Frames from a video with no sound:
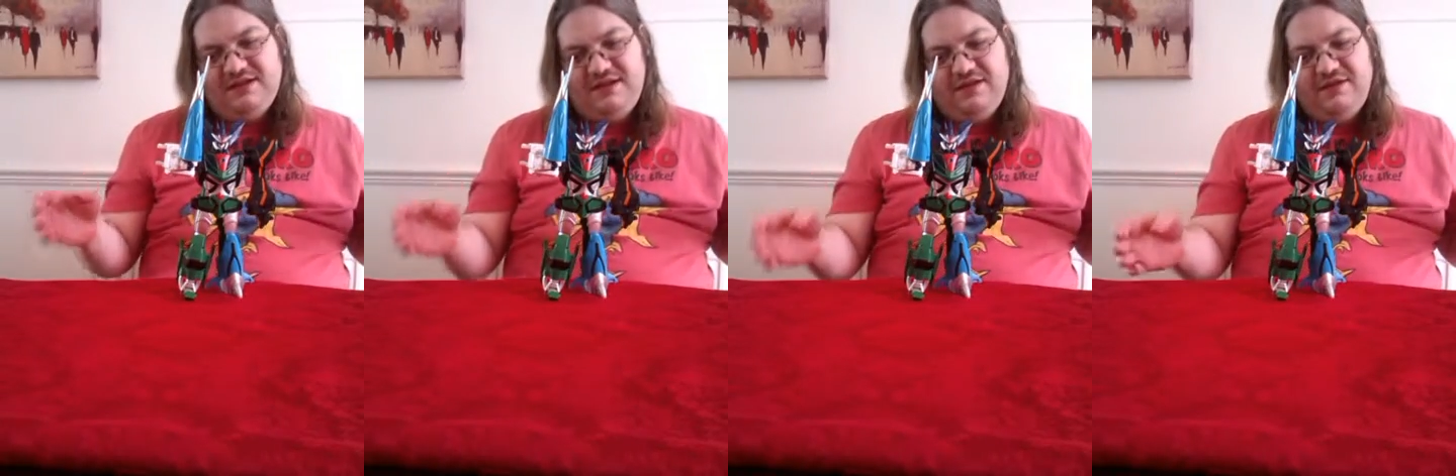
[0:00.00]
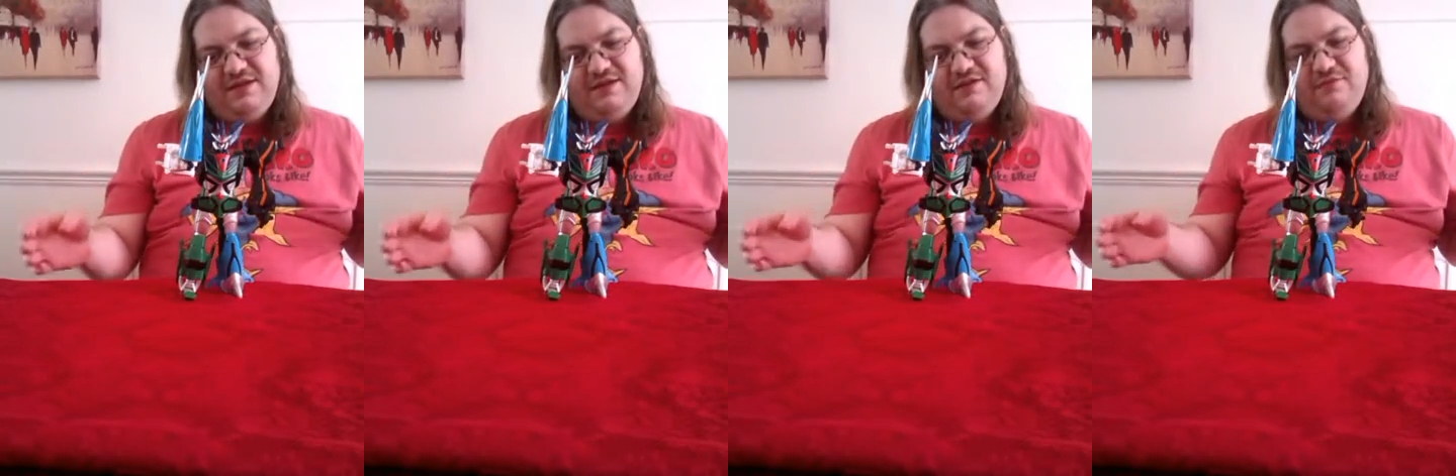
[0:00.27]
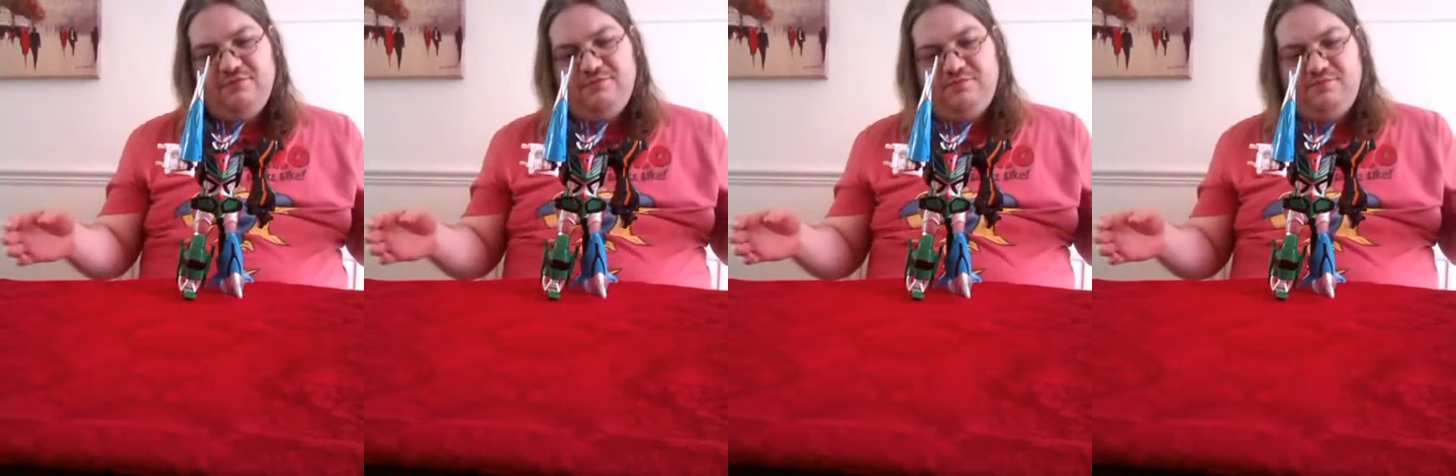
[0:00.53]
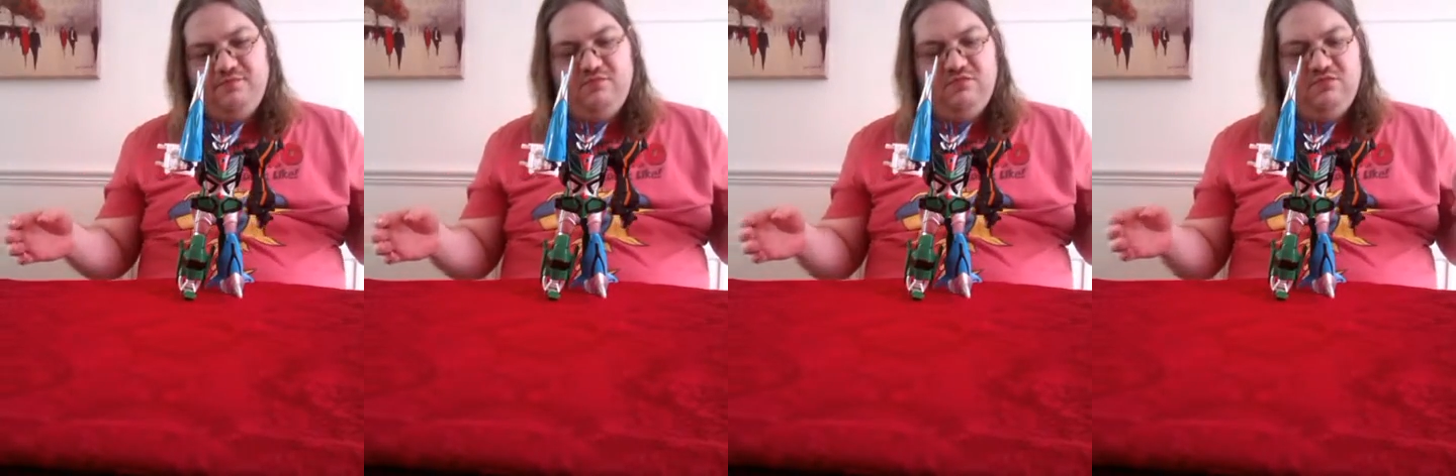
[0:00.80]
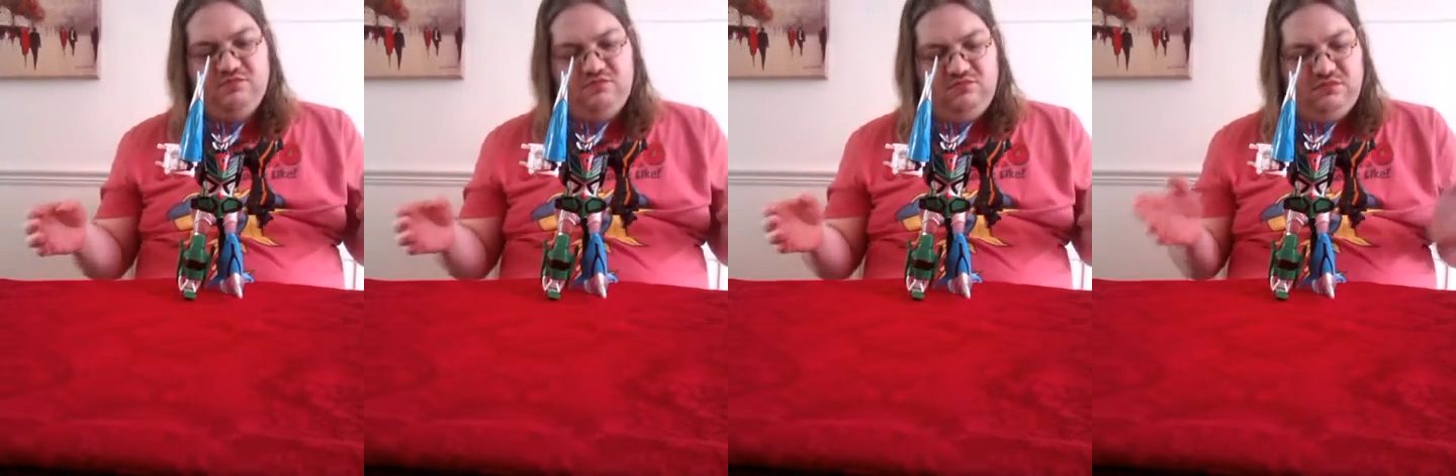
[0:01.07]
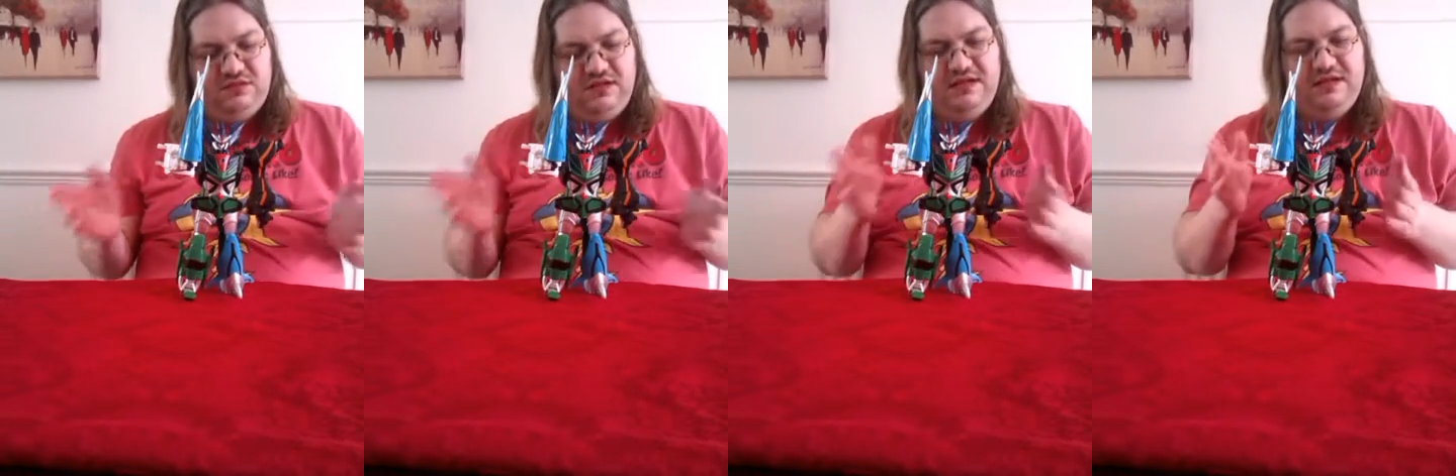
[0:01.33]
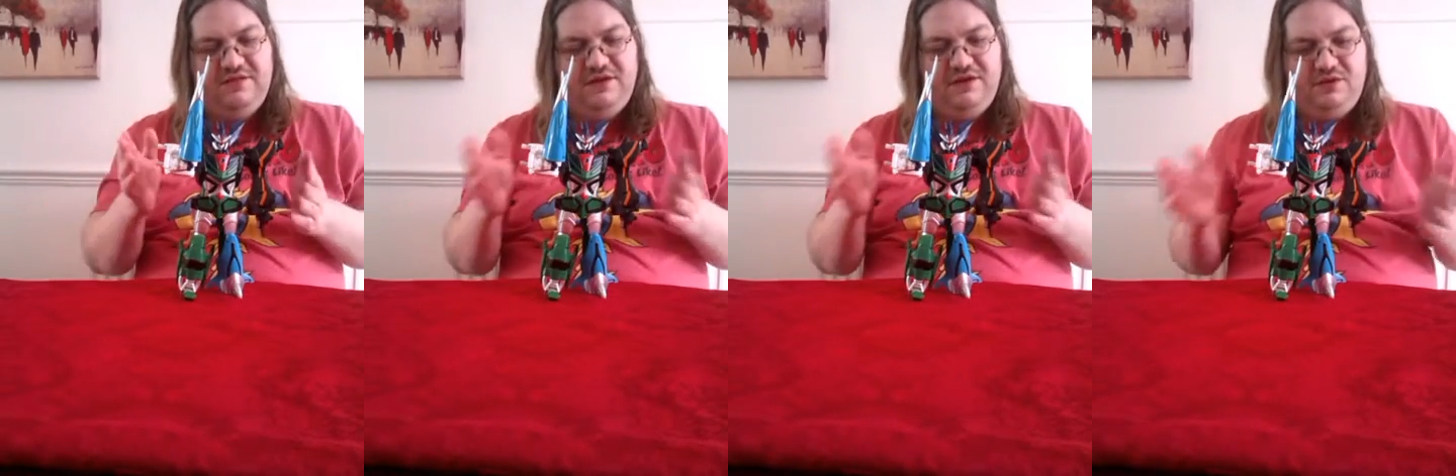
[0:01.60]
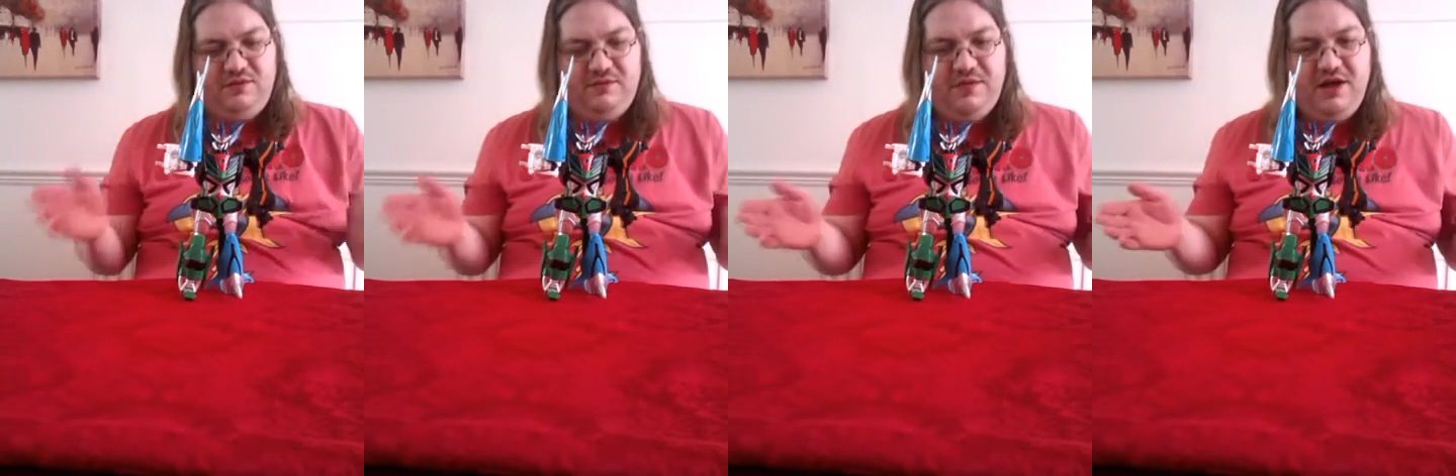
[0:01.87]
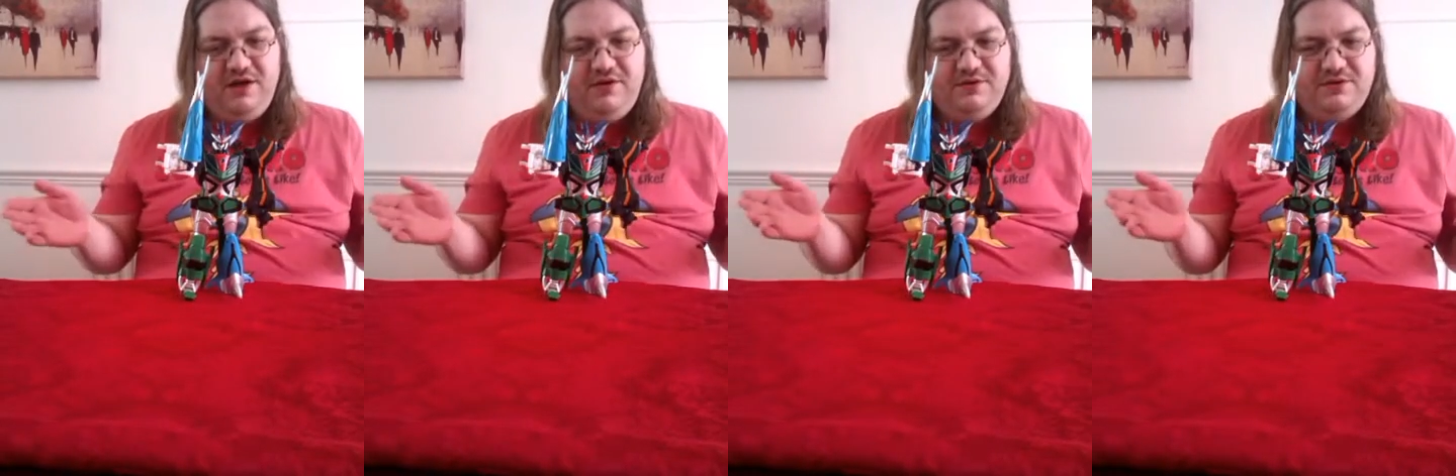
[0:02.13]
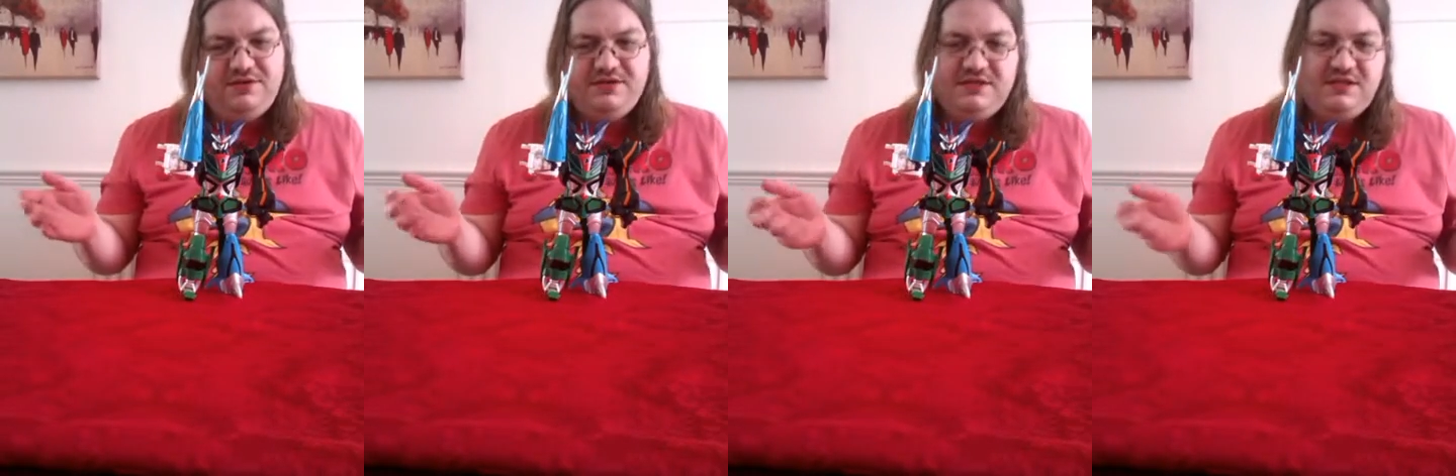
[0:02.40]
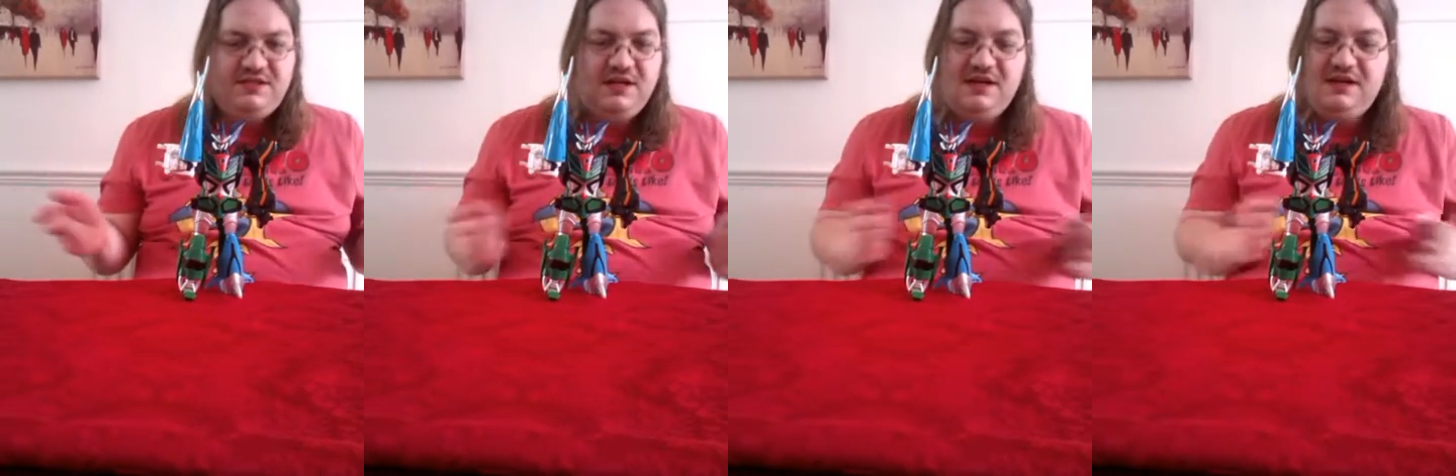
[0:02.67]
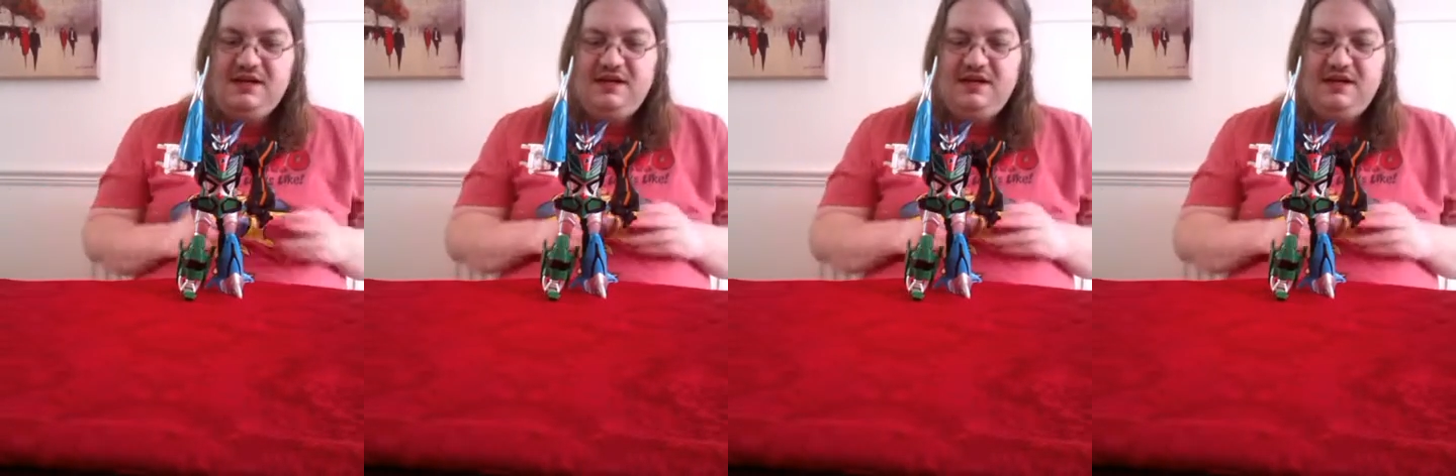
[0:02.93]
they're in the individual modes.